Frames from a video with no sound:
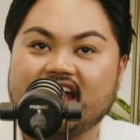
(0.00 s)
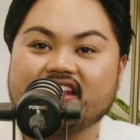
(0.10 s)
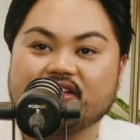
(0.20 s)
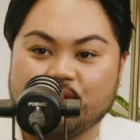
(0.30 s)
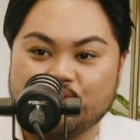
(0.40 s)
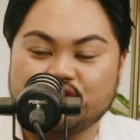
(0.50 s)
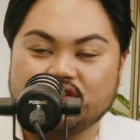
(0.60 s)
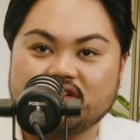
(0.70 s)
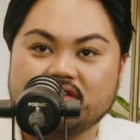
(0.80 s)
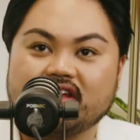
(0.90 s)
I called
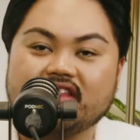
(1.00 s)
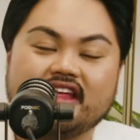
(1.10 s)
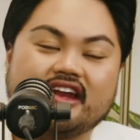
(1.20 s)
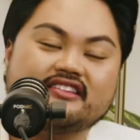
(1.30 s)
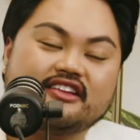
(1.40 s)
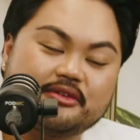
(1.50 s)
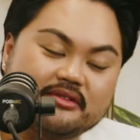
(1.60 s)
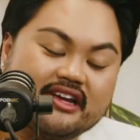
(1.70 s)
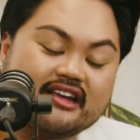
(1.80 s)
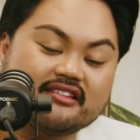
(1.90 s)
you and then I sent you a
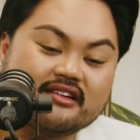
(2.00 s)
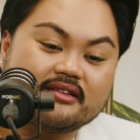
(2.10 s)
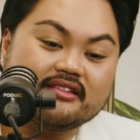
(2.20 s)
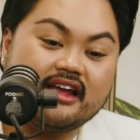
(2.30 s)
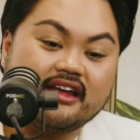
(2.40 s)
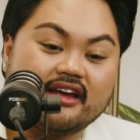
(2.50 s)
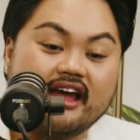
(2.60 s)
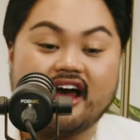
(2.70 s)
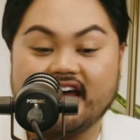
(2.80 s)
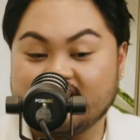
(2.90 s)
text and I was like,
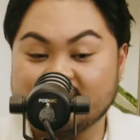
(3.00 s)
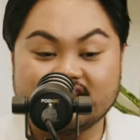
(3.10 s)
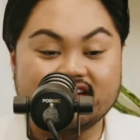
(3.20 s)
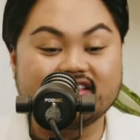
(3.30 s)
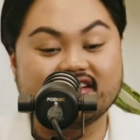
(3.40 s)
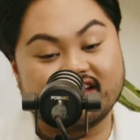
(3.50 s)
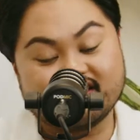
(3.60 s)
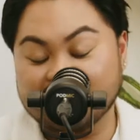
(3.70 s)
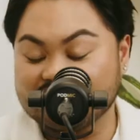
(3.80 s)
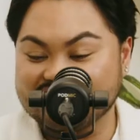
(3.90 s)
hi, Alison, it's
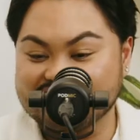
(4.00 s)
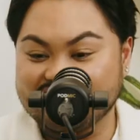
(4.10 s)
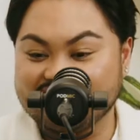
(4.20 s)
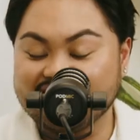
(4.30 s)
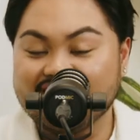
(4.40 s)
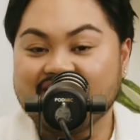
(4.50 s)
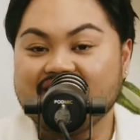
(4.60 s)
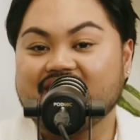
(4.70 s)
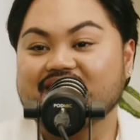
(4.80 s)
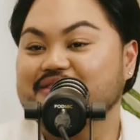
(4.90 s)
Jayson Evans here.
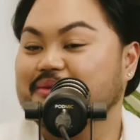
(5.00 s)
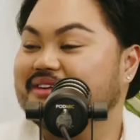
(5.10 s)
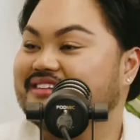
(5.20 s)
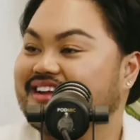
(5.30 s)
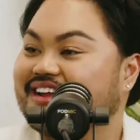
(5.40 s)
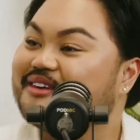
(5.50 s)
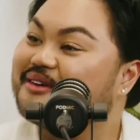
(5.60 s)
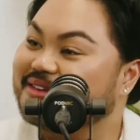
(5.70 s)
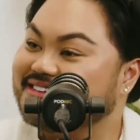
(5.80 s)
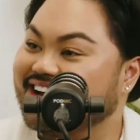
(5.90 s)
I just wanted to get in
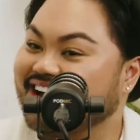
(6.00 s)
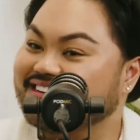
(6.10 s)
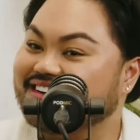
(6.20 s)
contact.